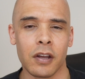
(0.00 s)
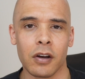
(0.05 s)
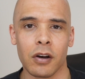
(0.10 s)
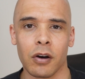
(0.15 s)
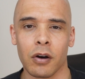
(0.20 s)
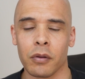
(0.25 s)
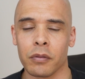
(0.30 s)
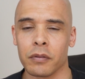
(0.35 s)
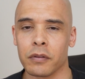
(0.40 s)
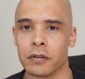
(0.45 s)

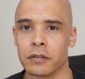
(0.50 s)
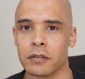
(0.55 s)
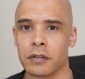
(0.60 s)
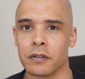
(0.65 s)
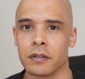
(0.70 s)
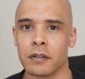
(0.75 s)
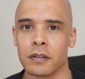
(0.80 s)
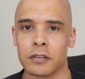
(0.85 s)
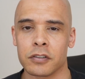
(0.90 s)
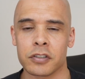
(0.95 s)
on
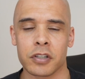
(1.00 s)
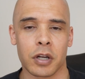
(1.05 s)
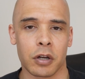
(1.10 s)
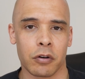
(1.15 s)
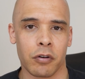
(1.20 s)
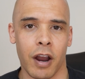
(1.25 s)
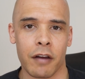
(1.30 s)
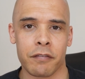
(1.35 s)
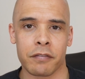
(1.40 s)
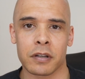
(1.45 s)
the
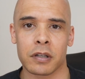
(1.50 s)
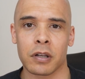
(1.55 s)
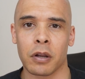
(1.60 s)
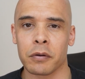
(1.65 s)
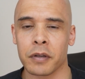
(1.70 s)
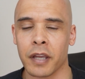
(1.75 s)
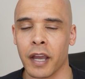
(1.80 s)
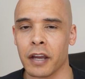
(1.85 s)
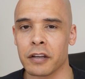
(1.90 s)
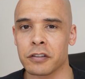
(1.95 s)
geographic
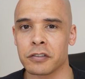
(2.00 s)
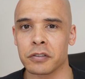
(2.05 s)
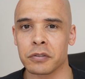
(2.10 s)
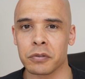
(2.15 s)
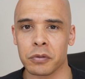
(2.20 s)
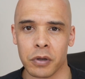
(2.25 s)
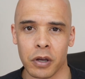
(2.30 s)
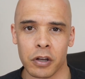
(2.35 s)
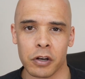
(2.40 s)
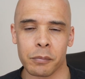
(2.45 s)
location
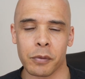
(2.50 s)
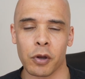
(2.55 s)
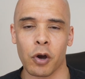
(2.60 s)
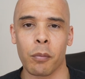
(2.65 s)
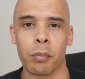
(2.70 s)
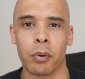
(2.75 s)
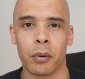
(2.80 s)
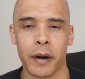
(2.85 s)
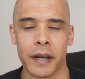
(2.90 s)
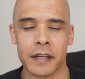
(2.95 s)
you're going to be
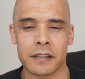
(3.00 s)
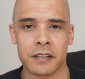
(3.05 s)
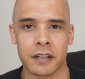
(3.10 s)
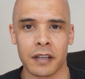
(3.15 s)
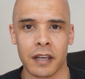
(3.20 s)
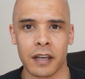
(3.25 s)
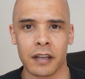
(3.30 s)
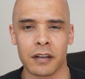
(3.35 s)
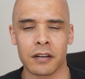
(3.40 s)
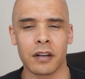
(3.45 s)
operating
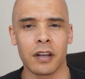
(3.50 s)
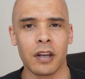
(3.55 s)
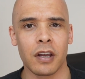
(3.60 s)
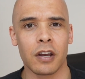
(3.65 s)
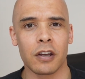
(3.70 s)
in,